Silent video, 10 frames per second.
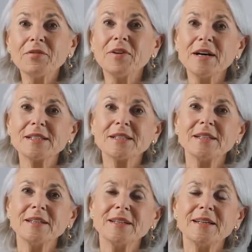
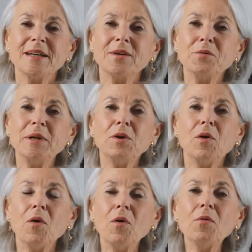fasting, and we
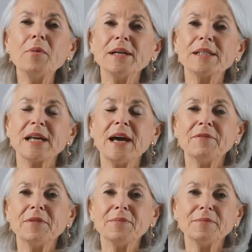always have